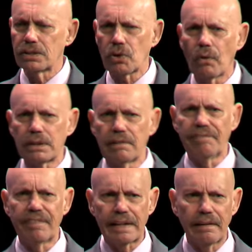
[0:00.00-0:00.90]
is going to,
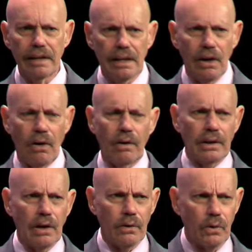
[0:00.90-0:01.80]

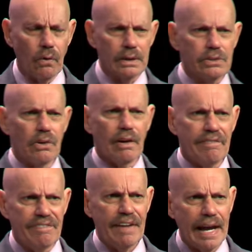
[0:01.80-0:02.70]
going to
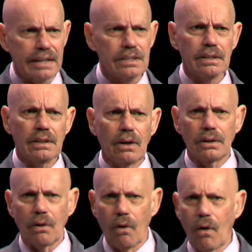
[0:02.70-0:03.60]
affect
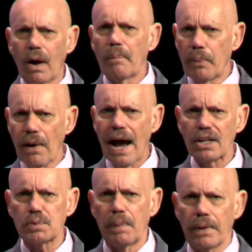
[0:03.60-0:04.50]
or
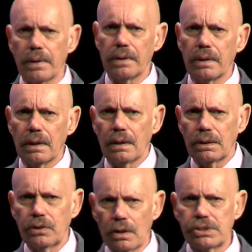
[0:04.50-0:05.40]
prosper
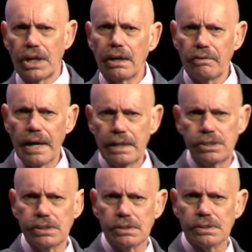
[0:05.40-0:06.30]
your
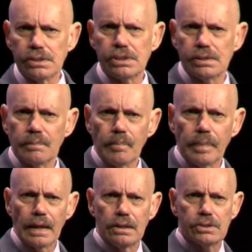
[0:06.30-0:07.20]
generations.
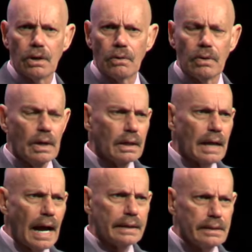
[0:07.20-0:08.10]
So
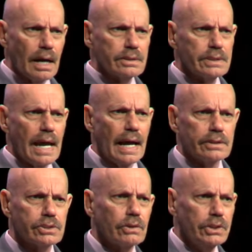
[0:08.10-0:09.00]
God does
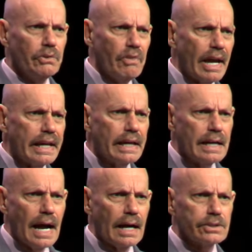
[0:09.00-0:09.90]
that so you
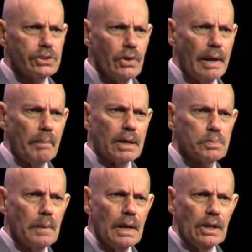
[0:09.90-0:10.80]
recognize you must,
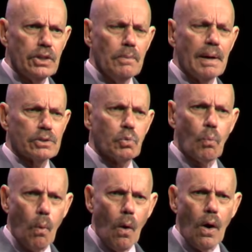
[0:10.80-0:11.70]
you must
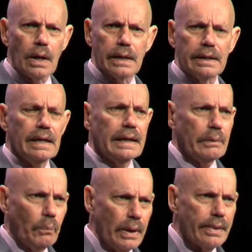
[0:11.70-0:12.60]
walk
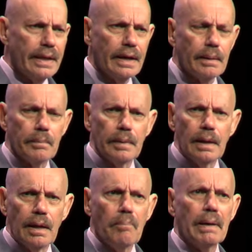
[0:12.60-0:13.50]
with Him
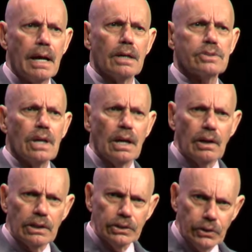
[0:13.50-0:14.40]
because
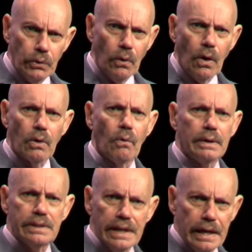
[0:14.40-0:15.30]
you are
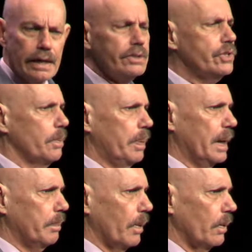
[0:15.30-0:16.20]
going to injure
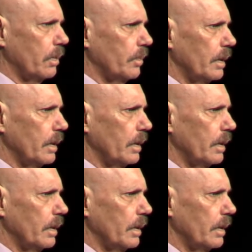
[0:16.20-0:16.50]
people